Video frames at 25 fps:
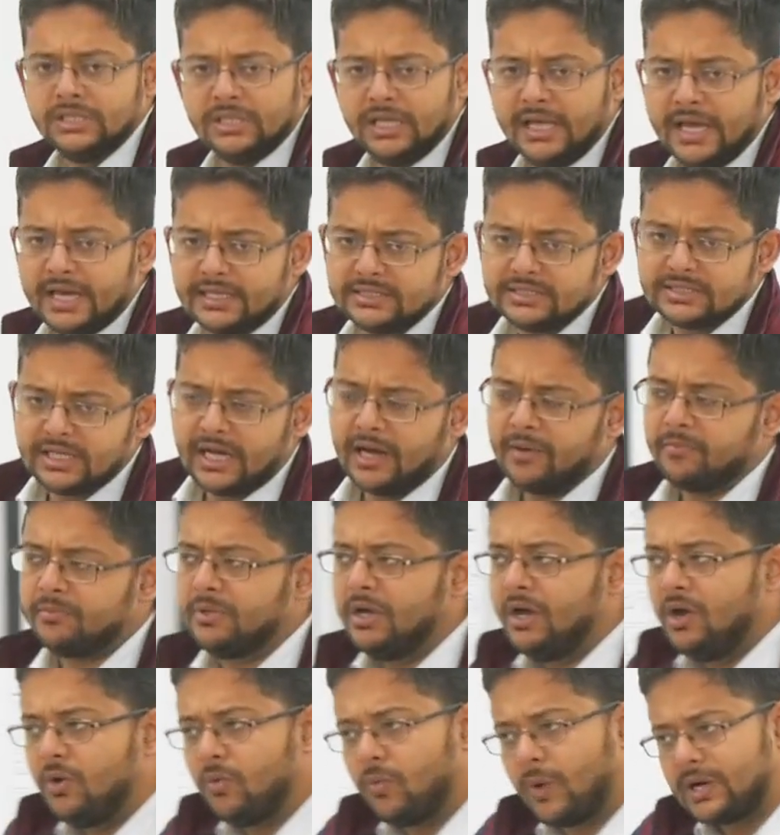in the exam,
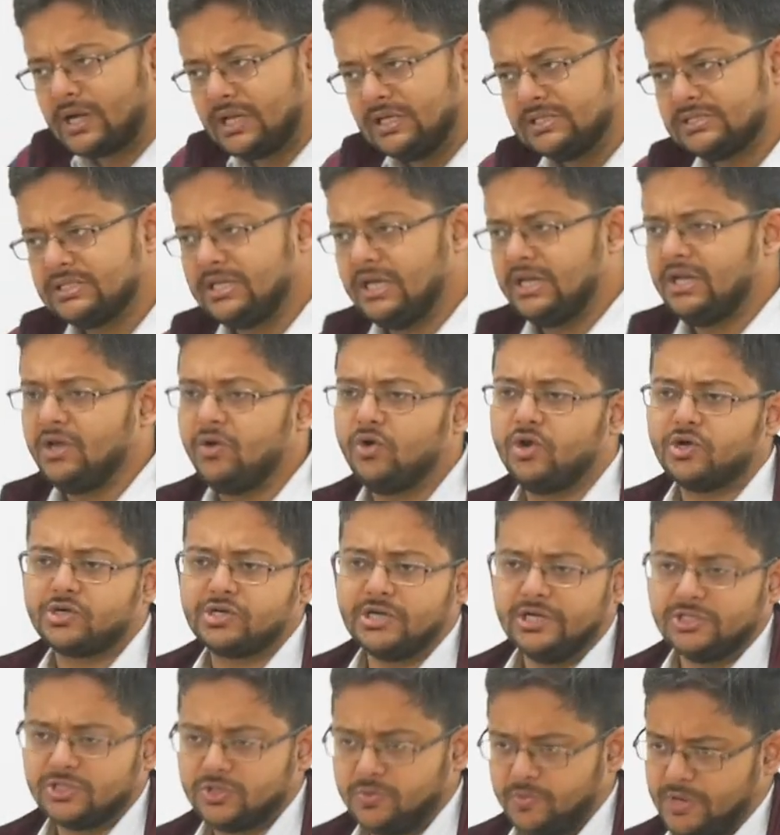what is the
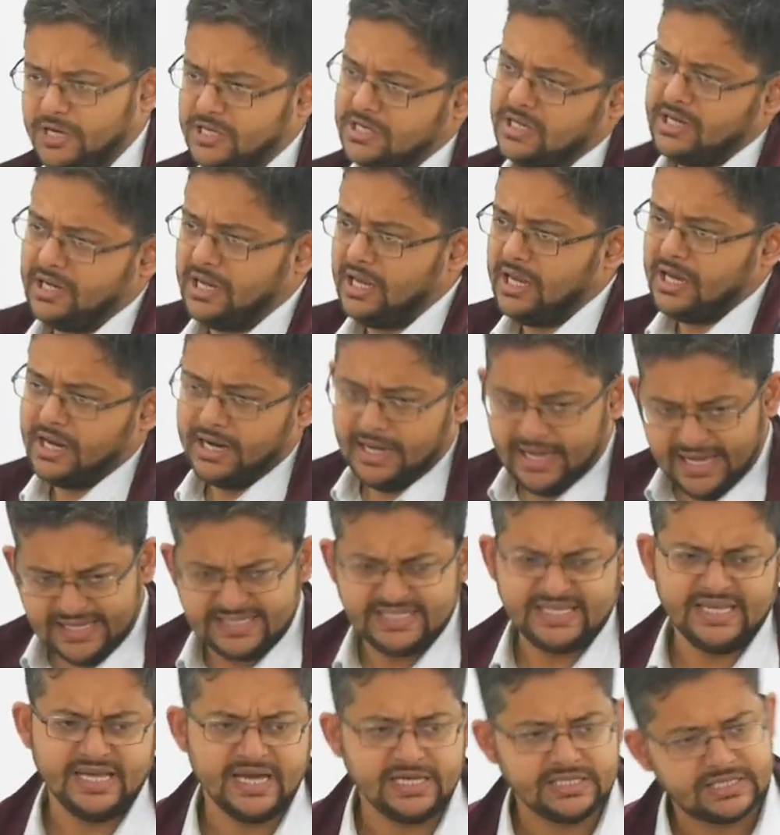neurotransmitter here?
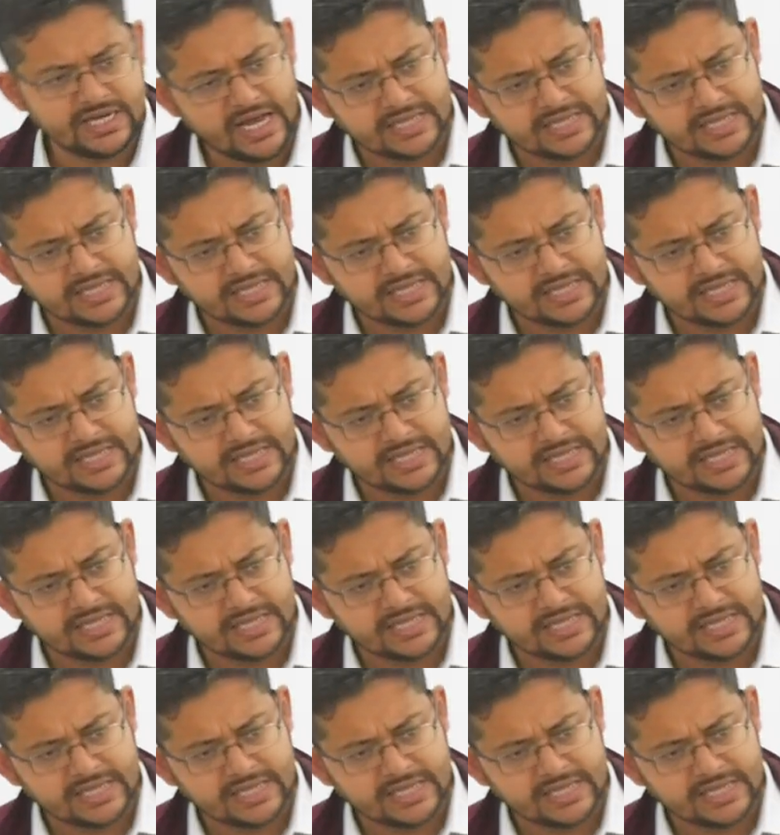ACH,